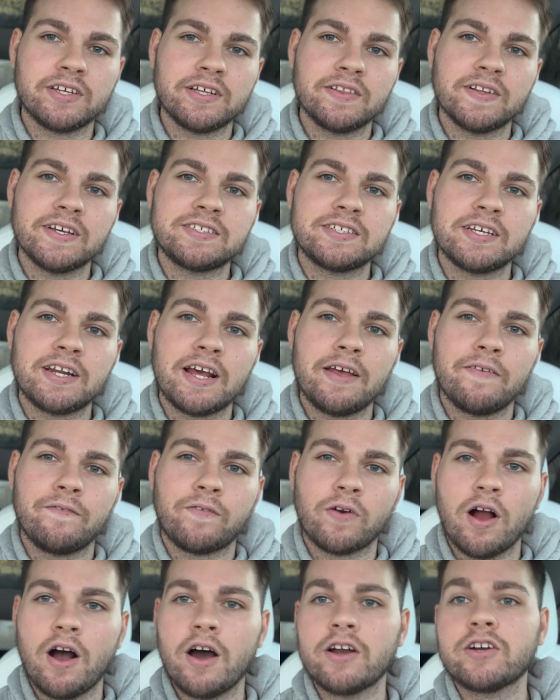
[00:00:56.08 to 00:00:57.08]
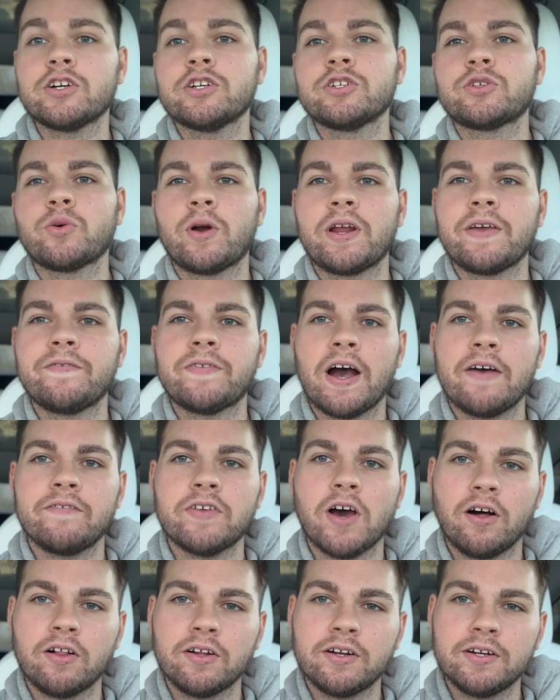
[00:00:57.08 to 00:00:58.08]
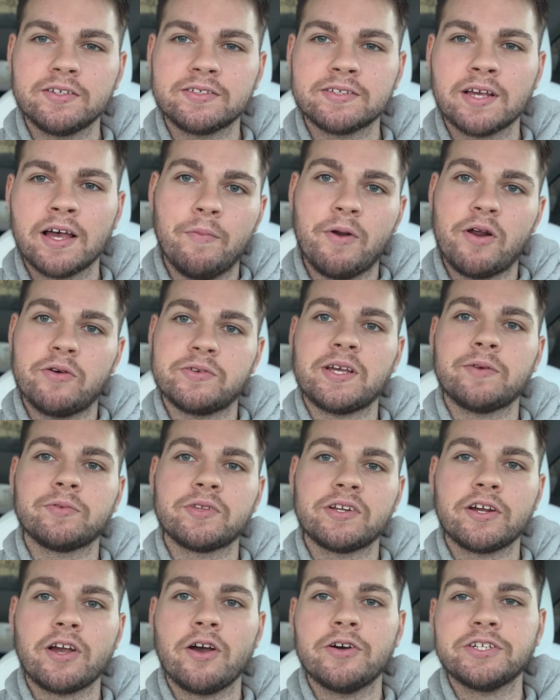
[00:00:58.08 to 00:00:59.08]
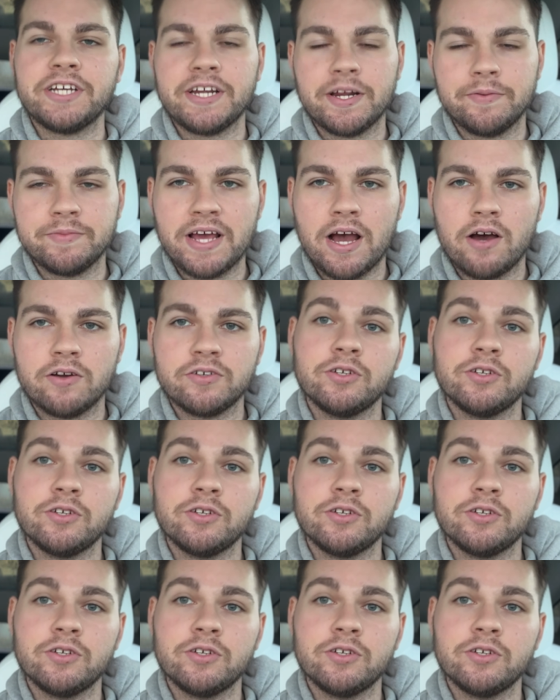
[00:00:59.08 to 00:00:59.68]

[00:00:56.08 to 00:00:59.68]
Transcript: listed it for $125, but I was able to negotiate him down to